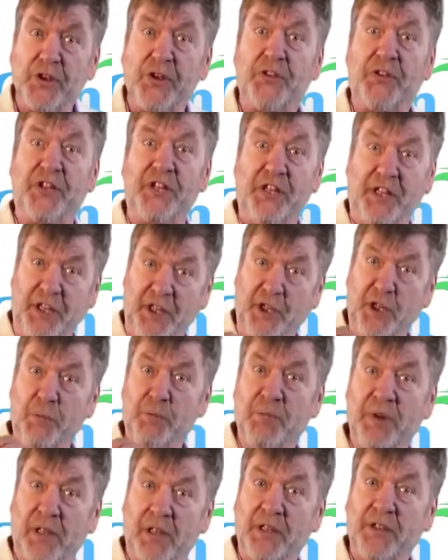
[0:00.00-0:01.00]
the
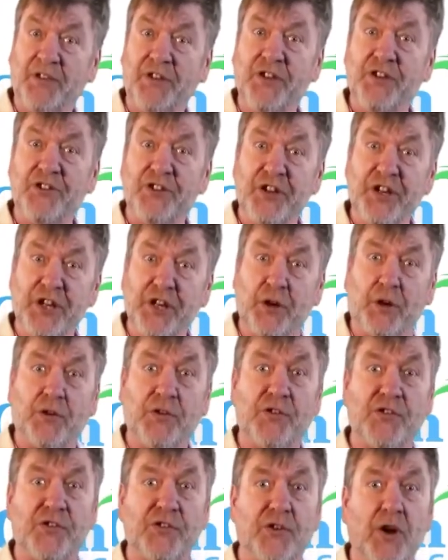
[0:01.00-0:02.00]
inability to hear
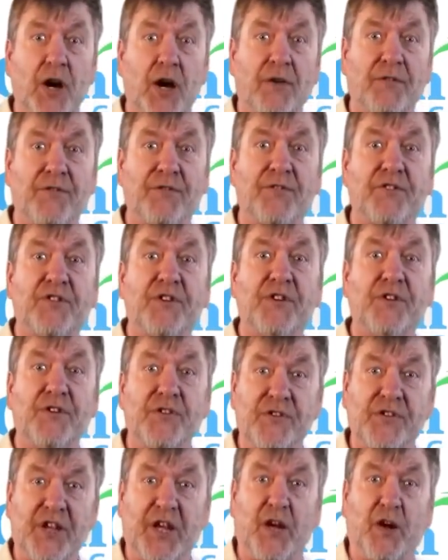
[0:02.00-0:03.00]
soft
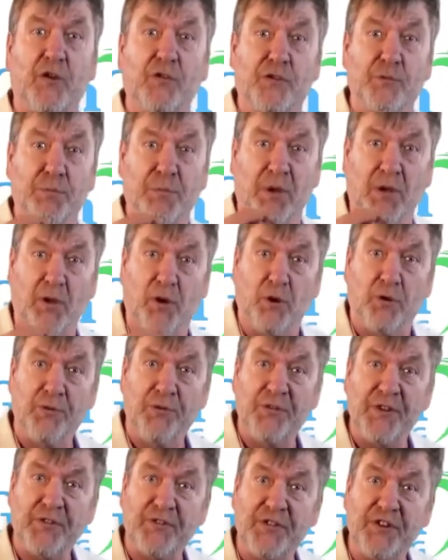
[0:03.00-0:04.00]
sounds below
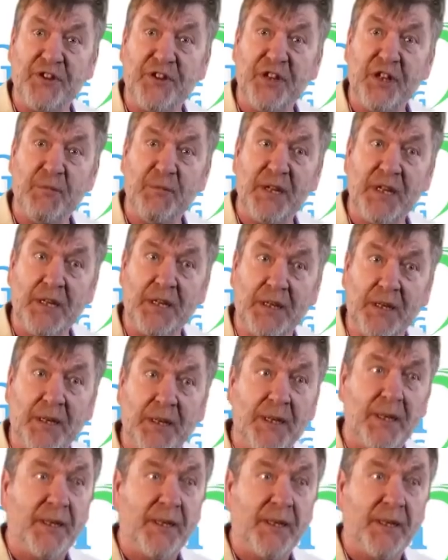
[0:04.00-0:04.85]
50 dB.